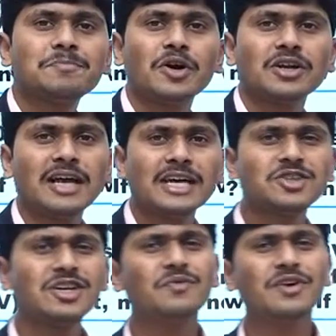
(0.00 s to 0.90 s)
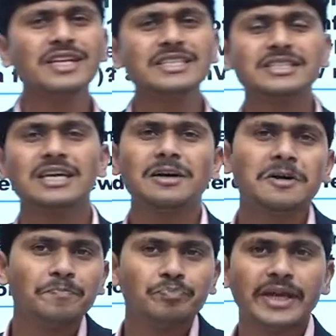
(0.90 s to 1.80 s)
point. Actually, what is the
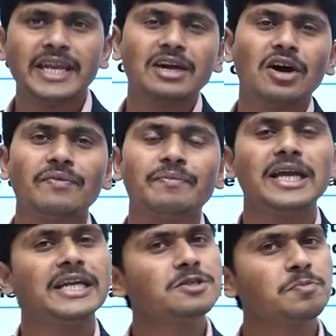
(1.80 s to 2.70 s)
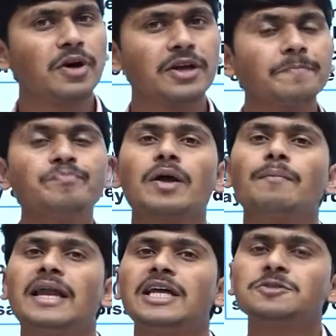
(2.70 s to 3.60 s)
meaning of balance point?
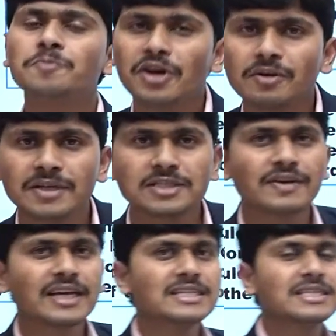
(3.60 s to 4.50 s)
Balance point means we can